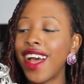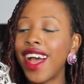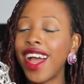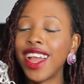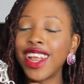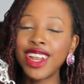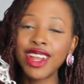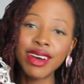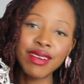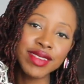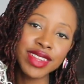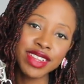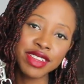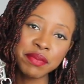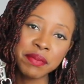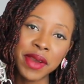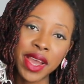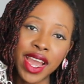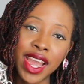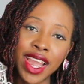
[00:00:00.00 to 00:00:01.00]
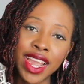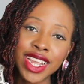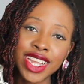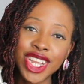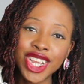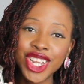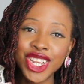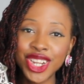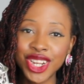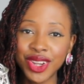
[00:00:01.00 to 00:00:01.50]
I love this bag,
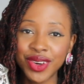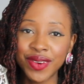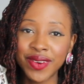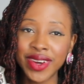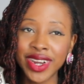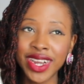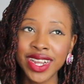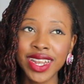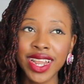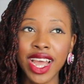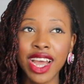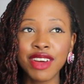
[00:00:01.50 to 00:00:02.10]
you know it.